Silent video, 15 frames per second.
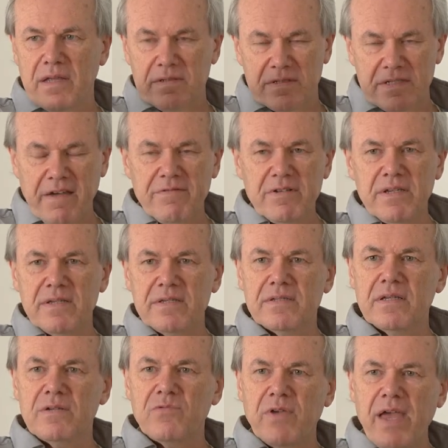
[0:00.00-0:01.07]
in
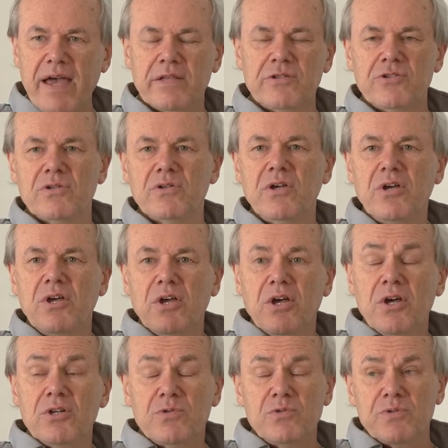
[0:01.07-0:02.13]
70s in reaction
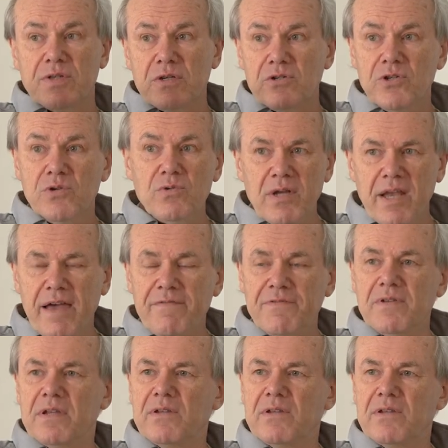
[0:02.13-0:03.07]
to the new left.